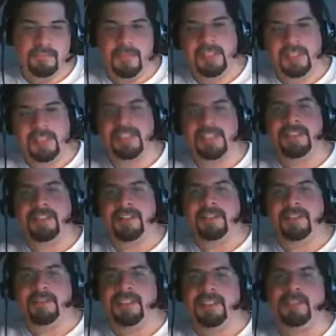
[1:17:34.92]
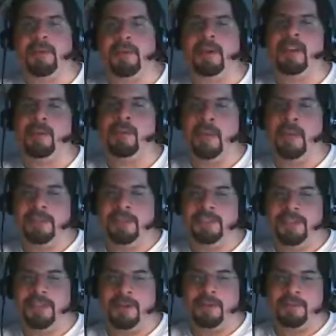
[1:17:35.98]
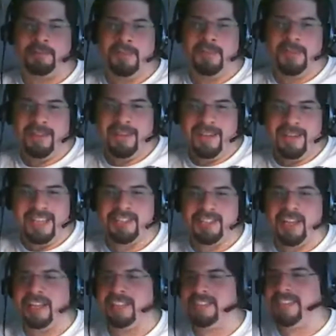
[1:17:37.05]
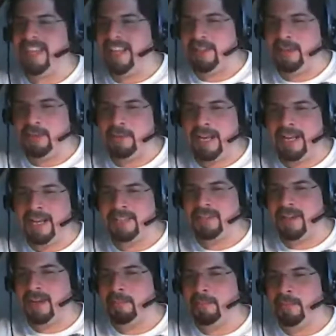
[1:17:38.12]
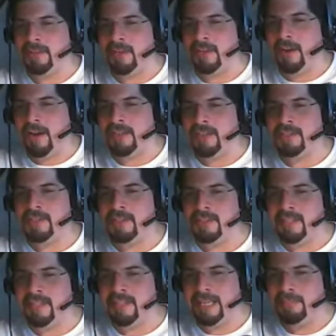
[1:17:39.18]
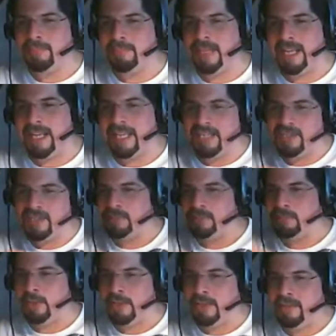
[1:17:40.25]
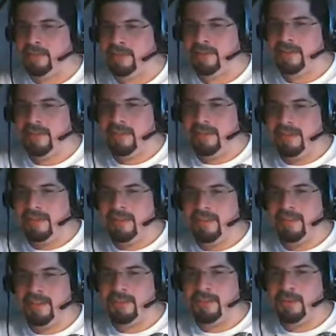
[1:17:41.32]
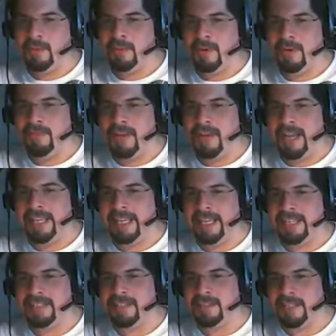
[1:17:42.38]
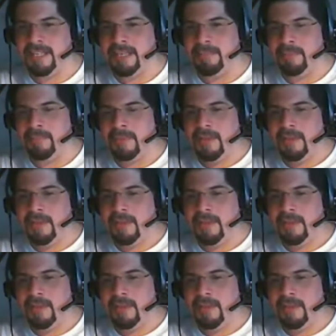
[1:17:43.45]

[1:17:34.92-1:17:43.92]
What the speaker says: this is burning wheels, so he's gonna tell you that he's gonna put the guards to sleep, like he just put the 2 Vikings to sleep.